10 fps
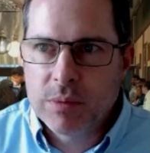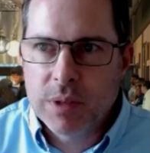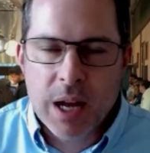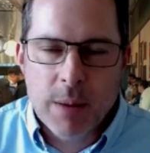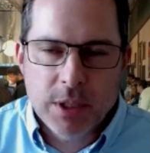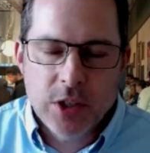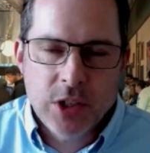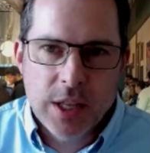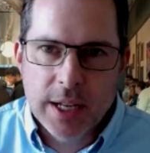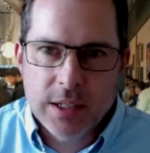the
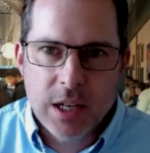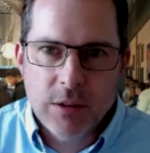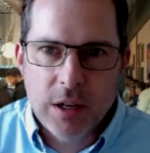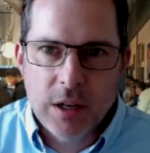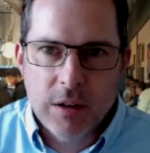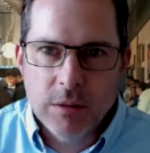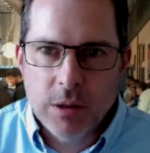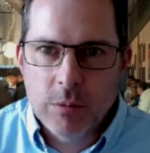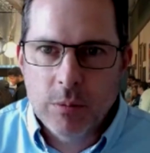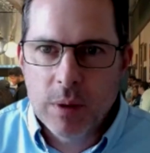competition that's out there,
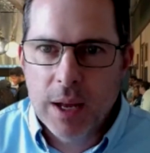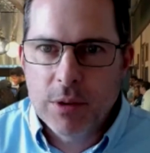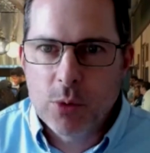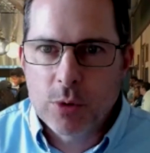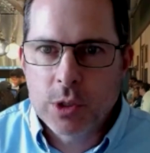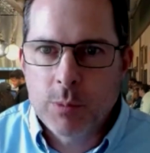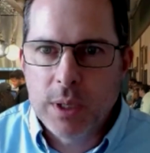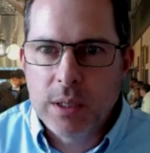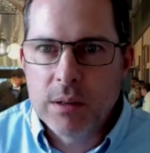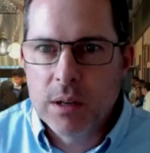having more
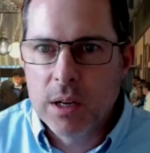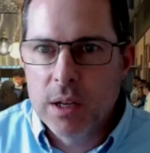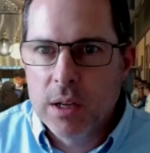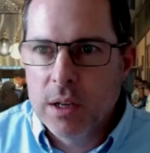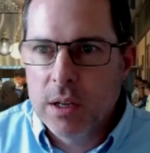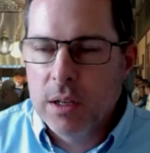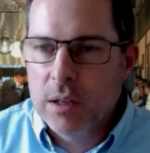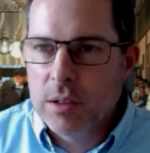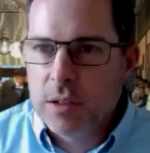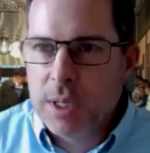speed
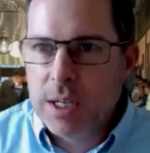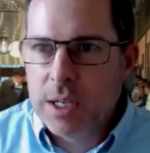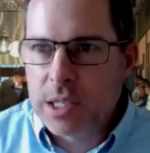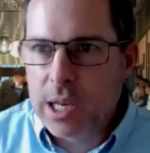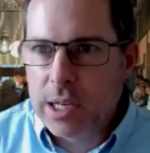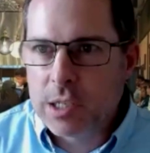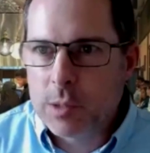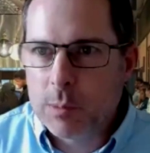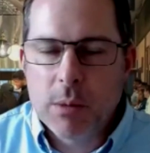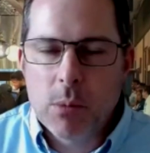to insights,
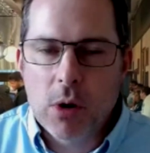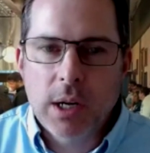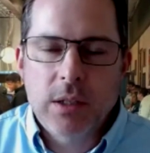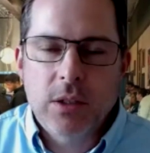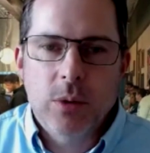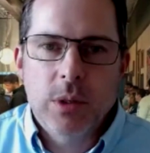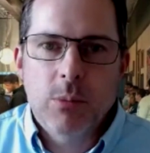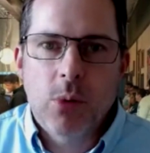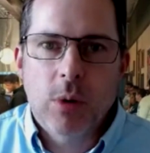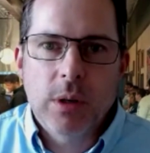speed to market is always
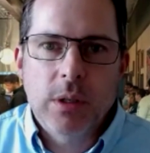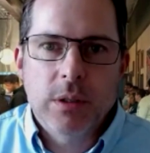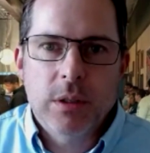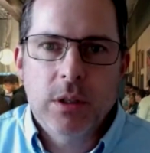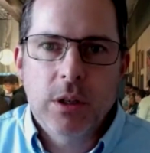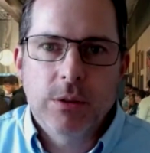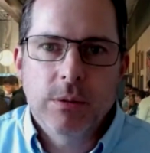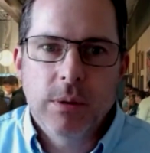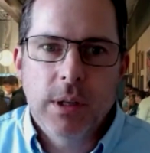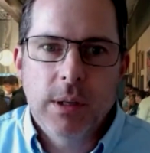important.
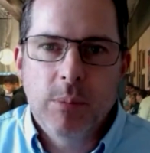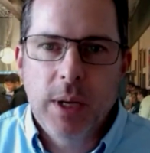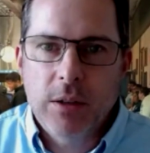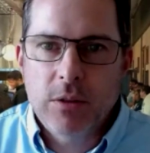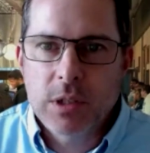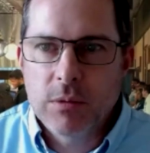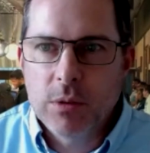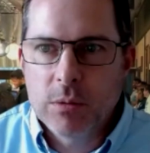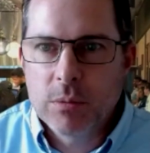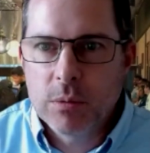So panels
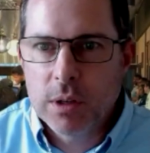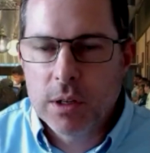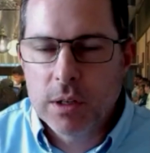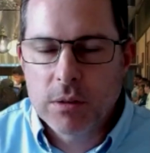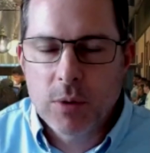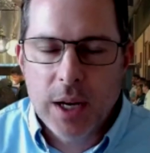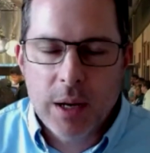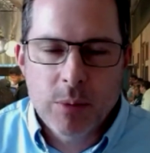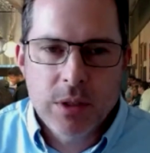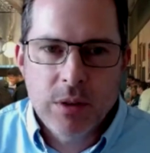give you a great
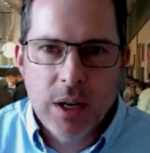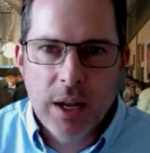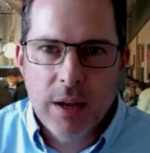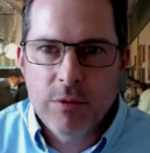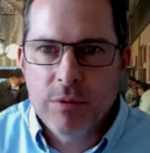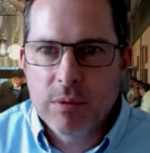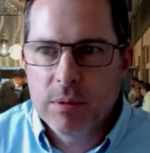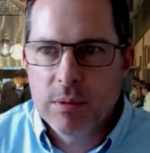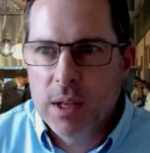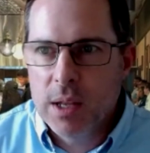opportunity to have
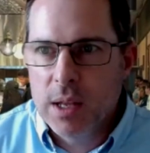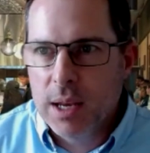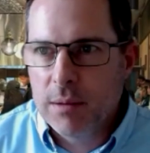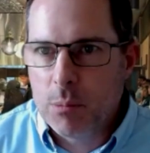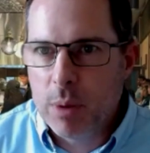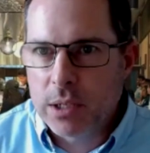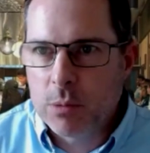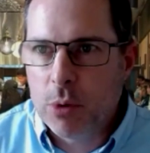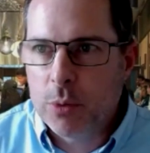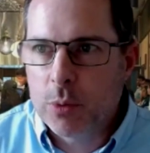the
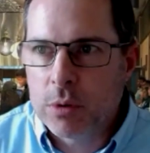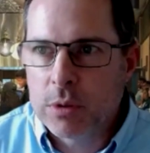best of both